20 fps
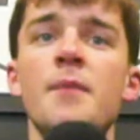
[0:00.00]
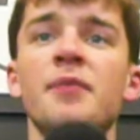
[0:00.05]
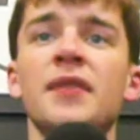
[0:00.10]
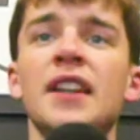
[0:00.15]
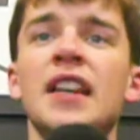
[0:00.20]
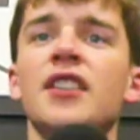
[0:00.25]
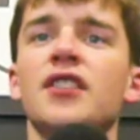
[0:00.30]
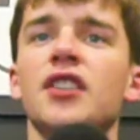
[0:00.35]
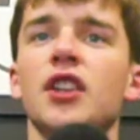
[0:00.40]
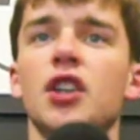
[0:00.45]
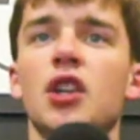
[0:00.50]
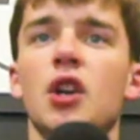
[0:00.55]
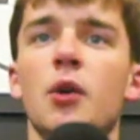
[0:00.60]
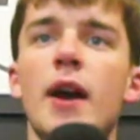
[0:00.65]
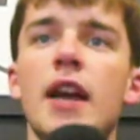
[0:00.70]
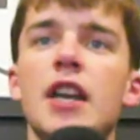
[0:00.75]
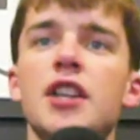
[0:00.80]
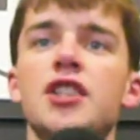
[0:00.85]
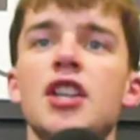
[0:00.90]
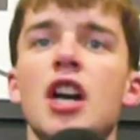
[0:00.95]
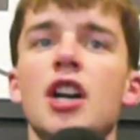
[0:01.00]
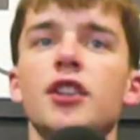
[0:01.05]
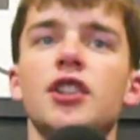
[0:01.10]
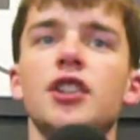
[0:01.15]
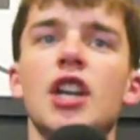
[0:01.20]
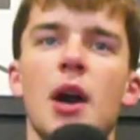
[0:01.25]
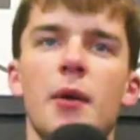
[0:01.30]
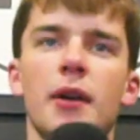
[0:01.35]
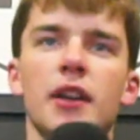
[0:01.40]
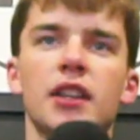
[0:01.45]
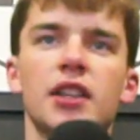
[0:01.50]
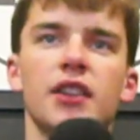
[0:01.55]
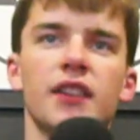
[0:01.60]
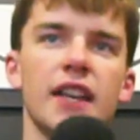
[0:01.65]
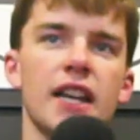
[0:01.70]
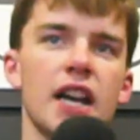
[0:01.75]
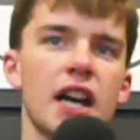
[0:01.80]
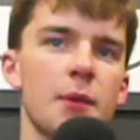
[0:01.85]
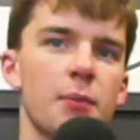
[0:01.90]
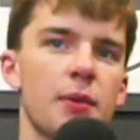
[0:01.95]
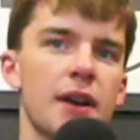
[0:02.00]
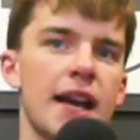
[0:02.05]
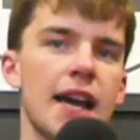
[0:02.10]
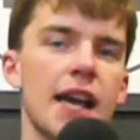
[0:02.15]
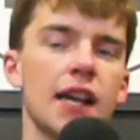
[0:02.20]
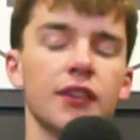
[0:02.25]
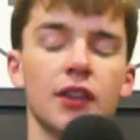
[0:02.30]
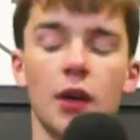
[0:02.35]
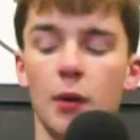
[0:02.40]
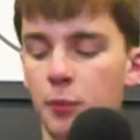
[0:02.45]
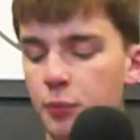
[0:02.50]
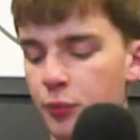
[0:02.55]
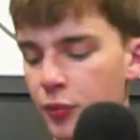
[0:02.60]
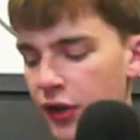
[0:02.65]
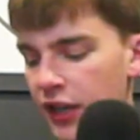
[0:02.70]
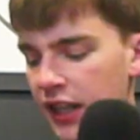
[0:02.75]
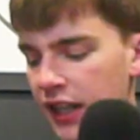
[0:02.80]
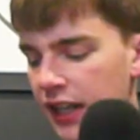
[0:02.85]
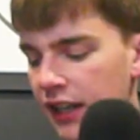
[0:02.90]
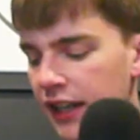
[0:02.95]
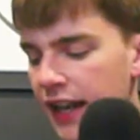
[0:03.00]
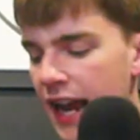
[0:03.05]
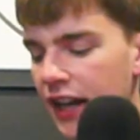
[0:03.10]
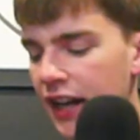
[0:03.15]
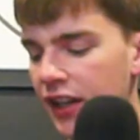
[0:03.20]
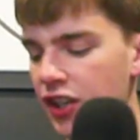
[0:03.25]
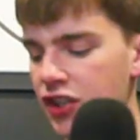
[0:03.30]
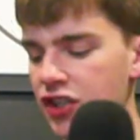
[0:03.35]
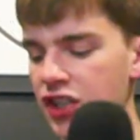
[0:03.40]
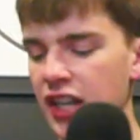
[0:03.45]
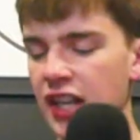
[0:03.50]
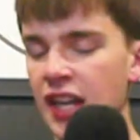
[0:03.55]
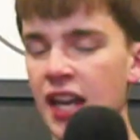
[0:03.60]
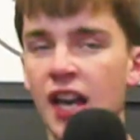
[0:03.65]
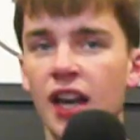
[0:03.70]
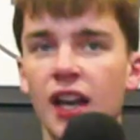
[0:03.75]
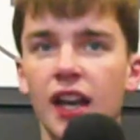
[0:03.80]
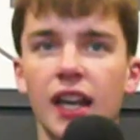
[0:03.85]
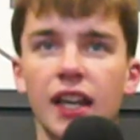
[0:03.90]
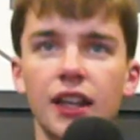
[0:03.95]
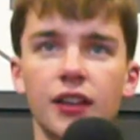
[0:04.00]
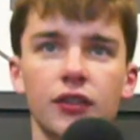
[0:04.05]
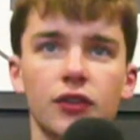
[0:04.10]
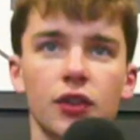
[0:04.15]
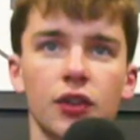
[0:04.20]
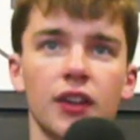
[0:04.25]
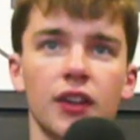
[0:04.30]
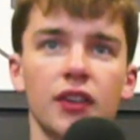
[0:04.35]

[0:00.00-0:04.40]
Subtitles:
So Croatia going to their young players, bringing energy into this